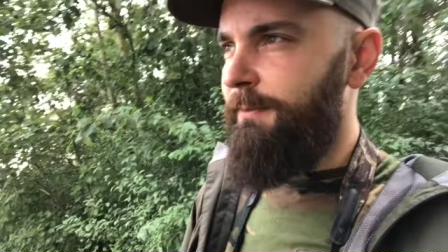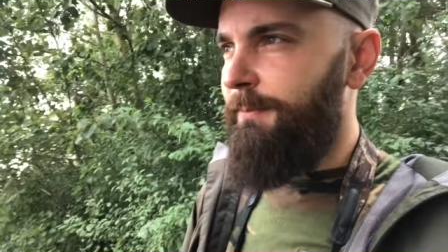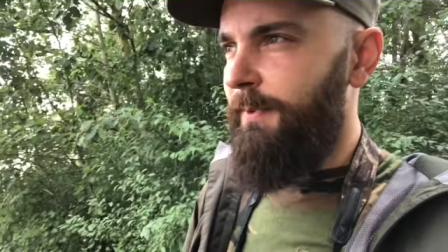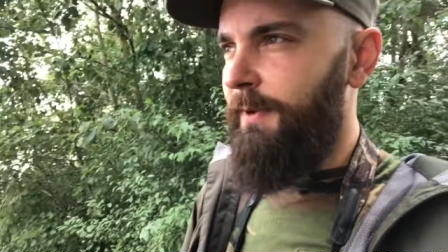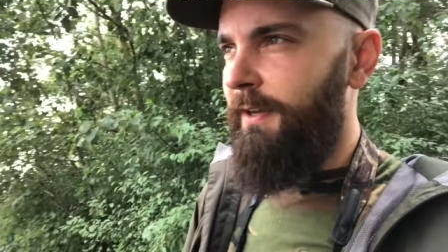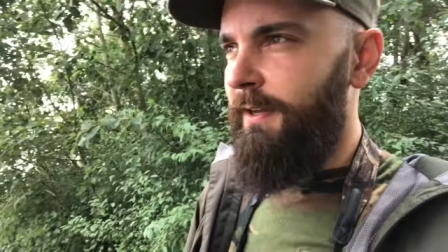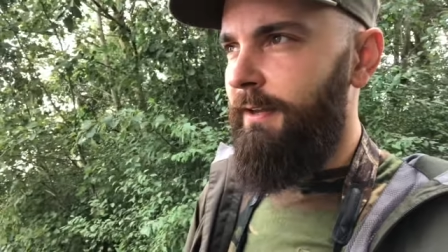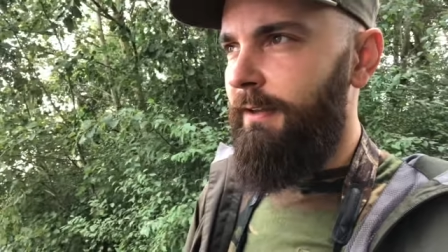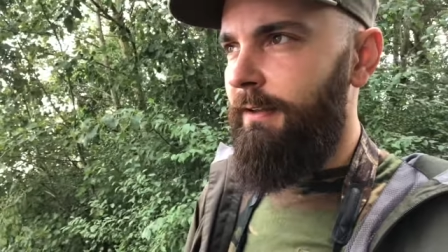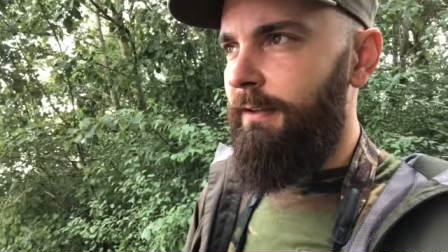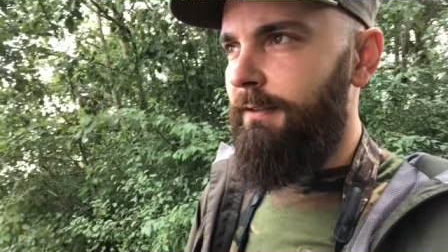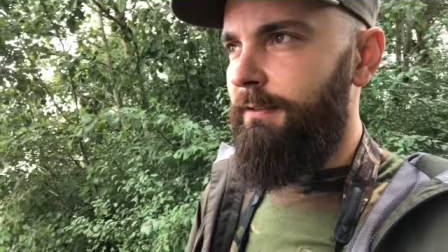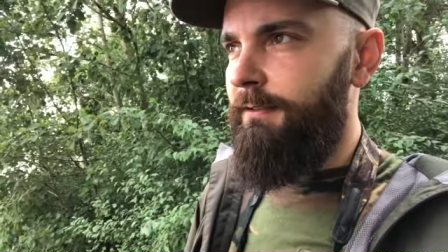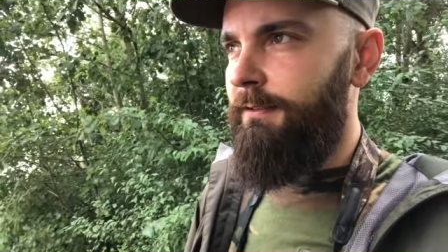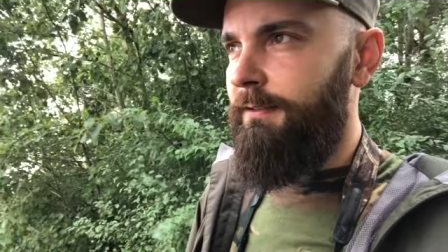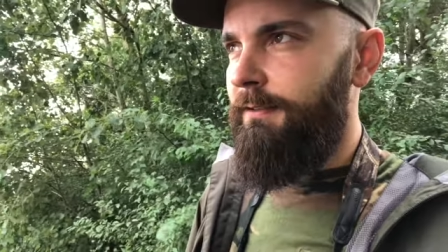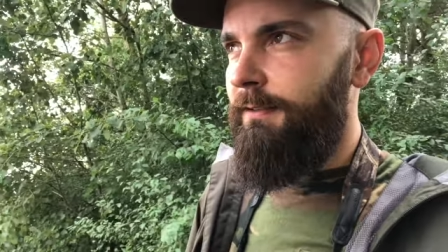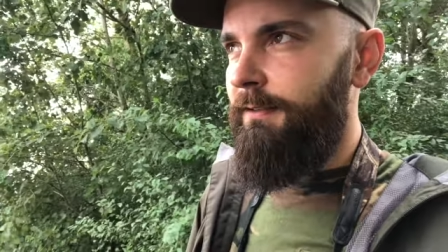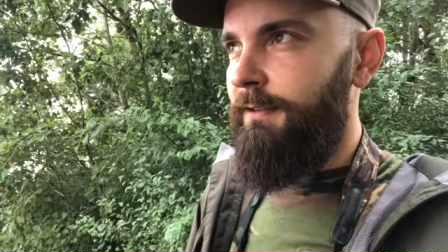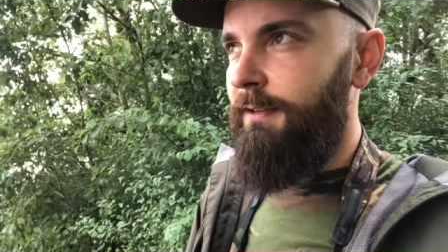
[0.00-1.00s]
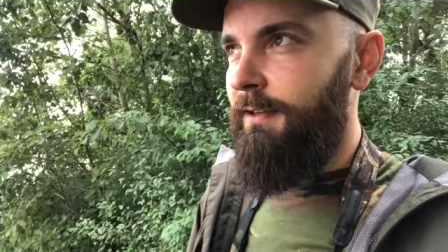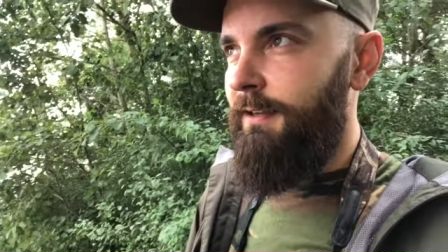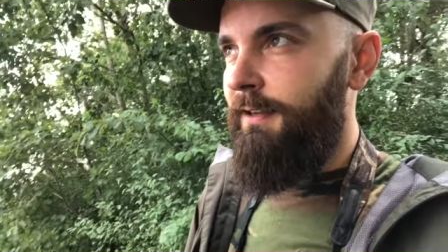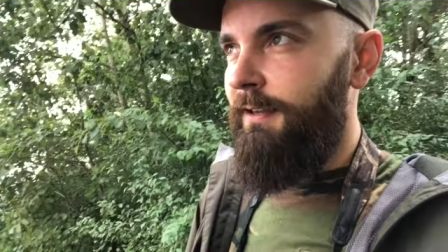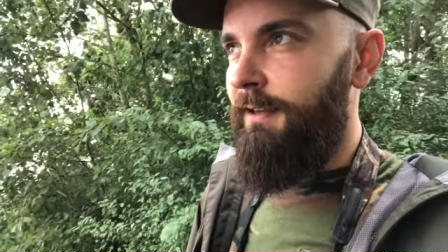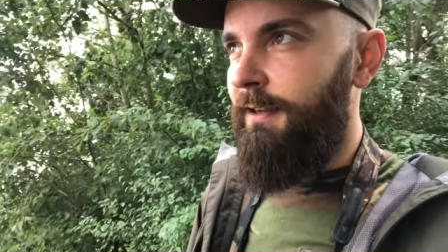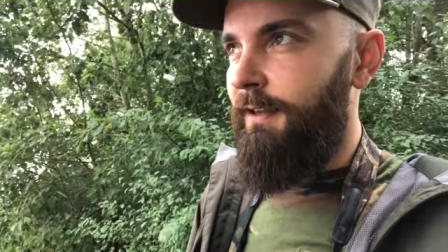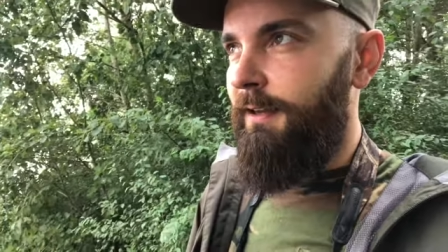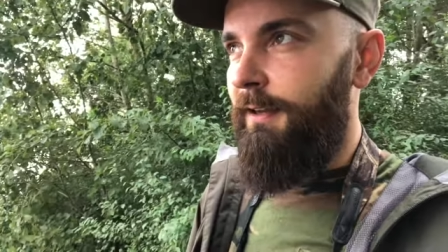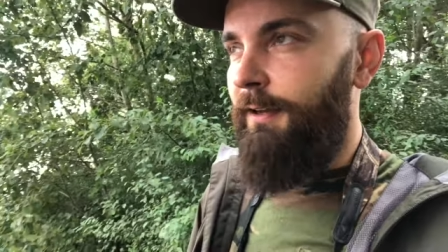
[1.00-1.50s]
bird,
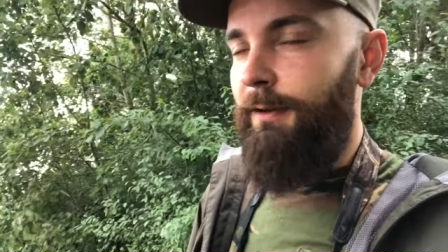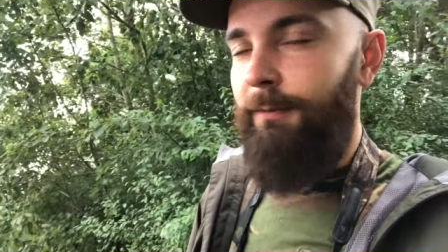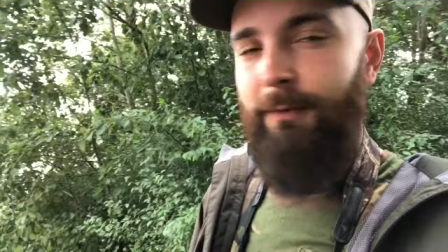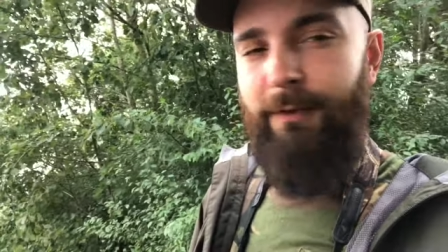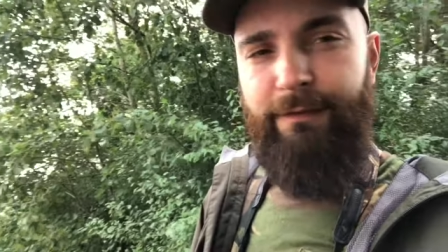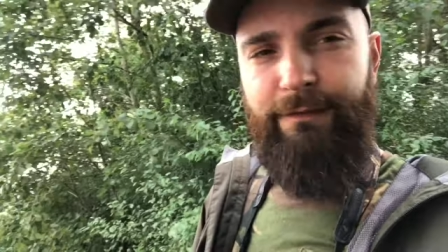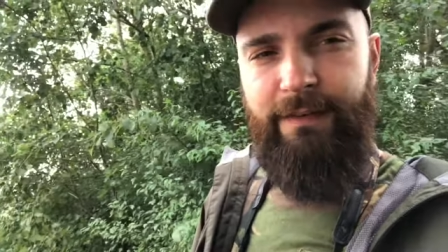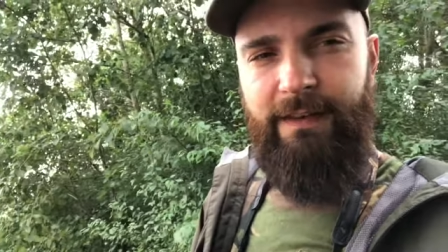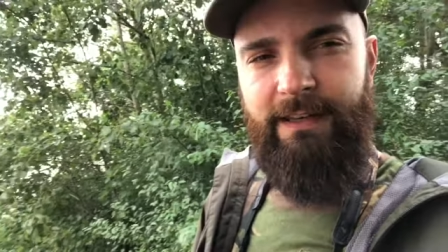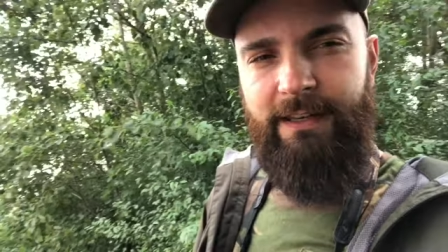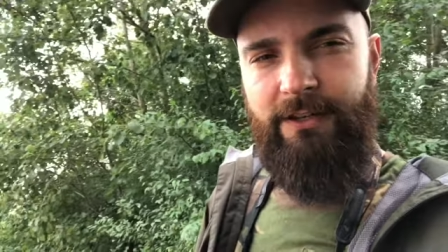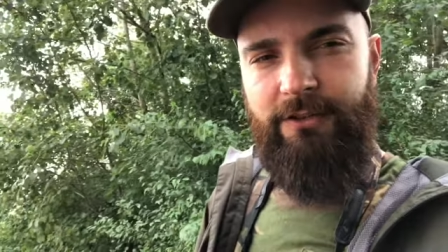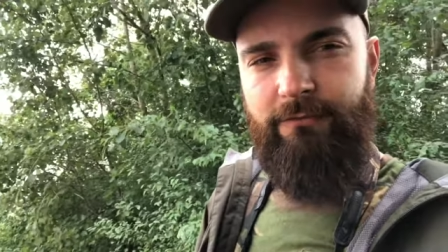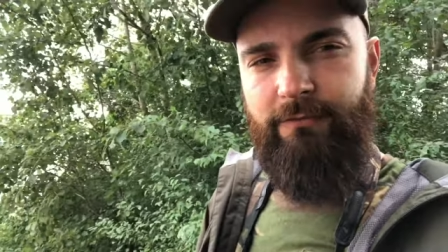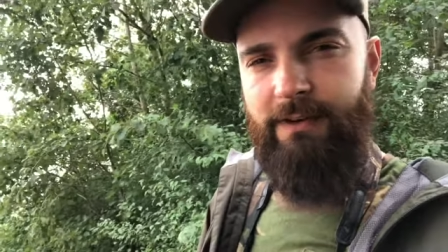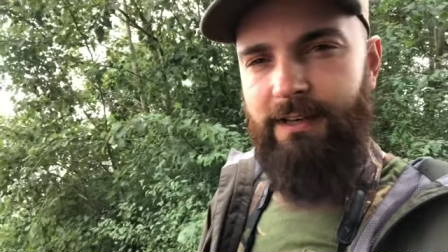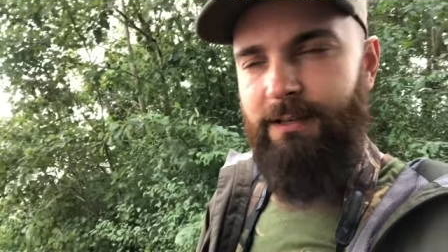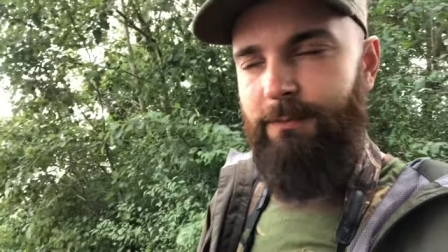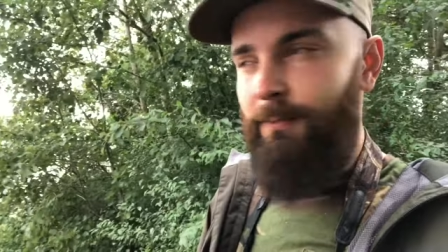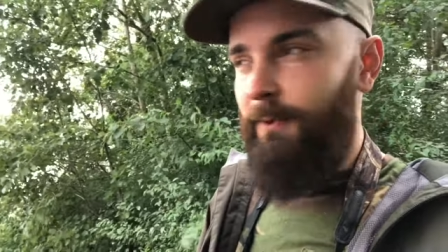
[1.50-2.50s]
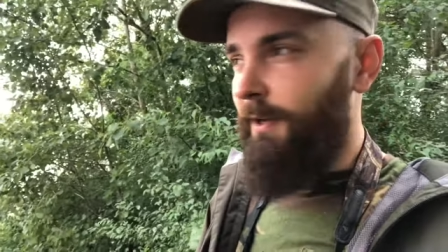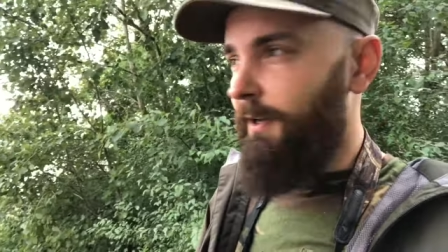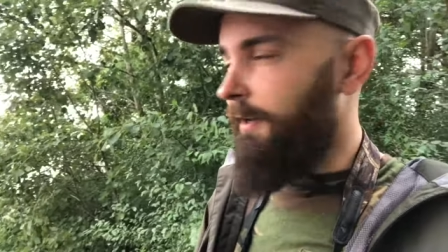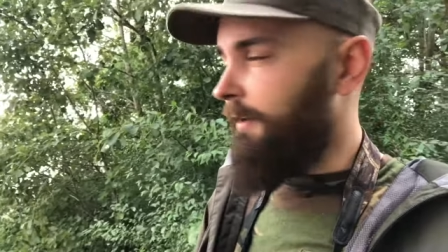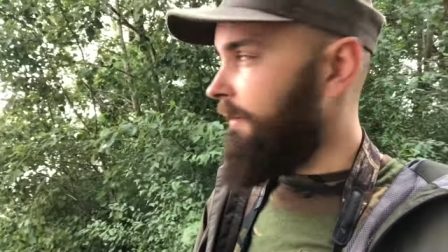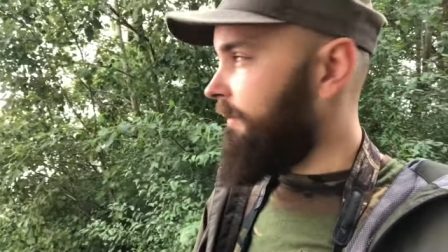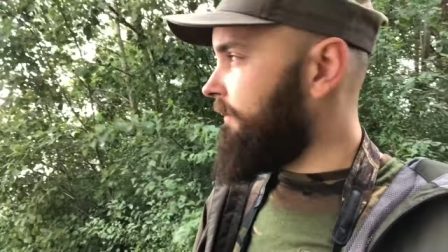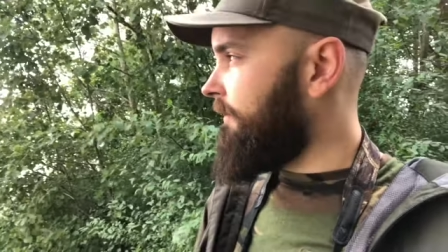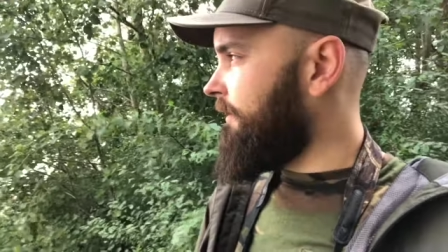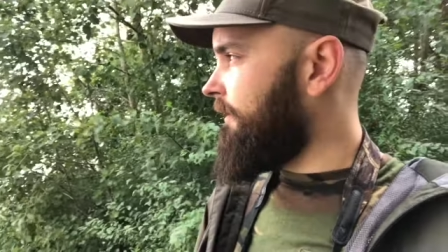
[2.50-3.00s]
um, a Finnish ringed
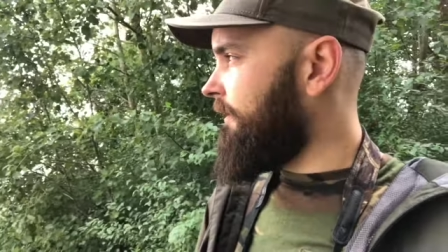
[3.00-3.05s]
bird,